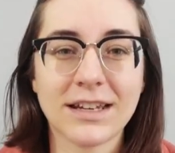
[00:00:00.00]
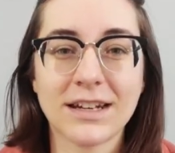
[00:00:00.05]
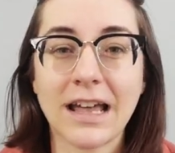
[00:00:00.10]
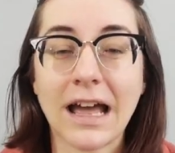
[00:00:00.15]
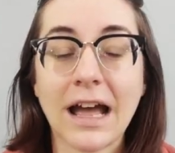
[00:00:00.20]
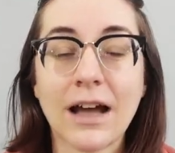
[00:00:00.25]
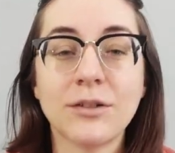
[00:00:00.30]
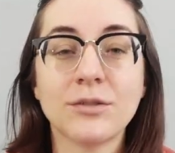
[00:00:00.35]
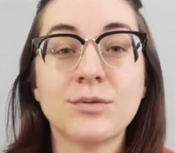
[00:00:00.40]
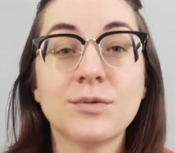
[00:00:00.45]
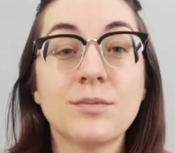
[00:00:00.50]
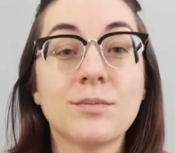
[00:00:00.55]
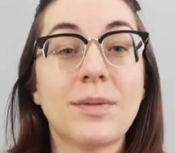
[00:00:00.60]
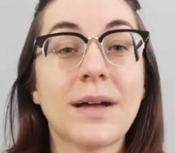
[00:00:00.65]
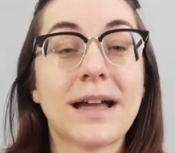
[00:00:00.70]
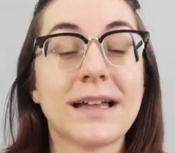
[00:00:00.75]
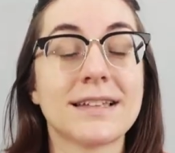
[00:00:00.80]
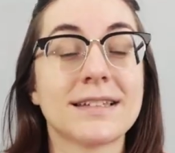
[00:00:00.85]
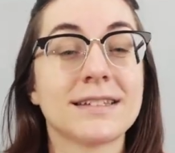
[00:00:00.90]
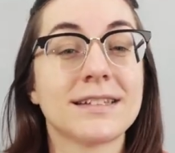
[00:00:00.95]
and how to
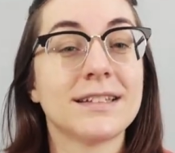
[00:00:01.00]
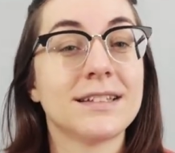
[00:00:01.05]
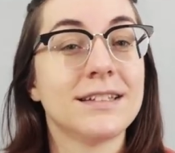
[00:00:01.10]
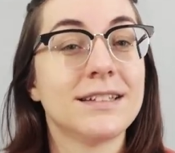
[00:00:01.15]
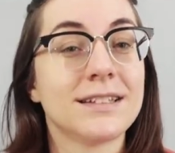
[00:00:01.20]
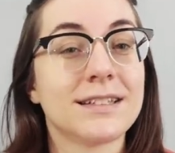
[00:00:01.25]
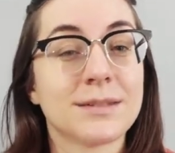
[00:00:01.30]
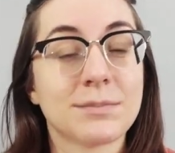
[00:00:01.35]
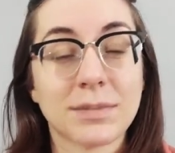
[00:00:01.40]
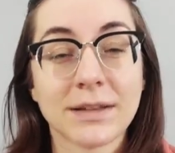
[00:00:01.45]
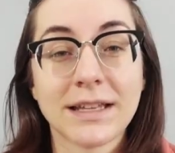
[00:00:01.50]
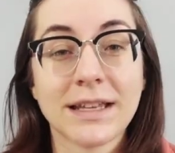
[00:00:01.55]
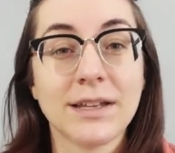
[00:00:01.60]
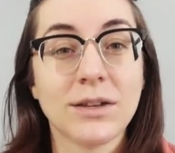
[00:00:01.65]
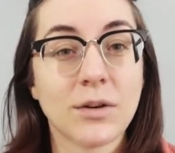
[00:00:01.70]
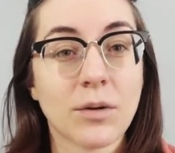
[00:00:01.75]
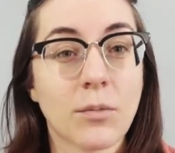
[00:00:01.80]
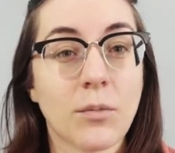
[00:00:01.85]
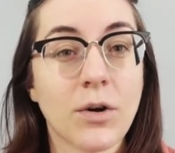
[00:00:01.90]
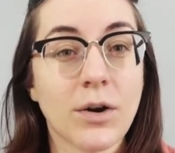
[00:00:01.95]
best display
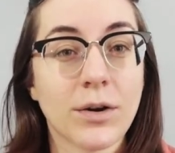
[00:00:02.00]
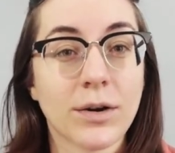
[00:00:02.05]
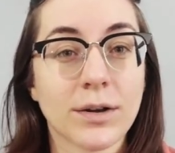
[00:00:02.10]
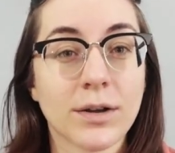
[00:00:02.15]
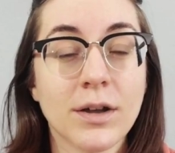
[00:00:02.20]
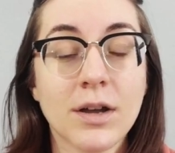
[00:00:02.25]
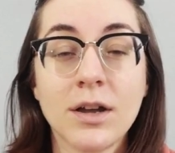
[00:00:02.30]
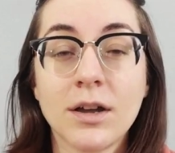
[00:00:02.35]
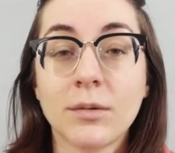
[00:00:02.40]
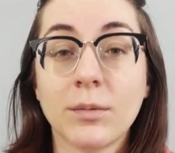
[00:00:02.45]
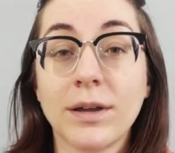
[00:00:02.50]
your work.